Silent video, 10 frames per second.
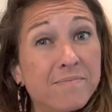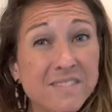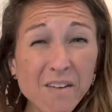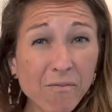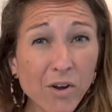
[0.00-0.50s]

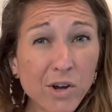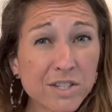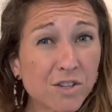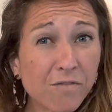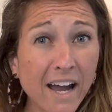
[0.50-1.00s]
Some folks
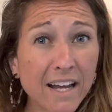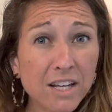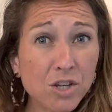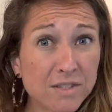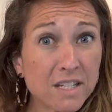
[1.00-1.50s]
you'll find
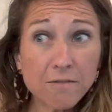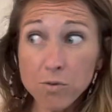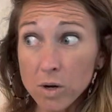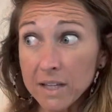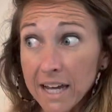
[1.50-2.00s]
use it
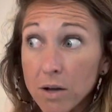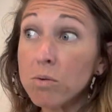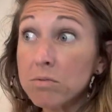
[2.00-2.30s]
for like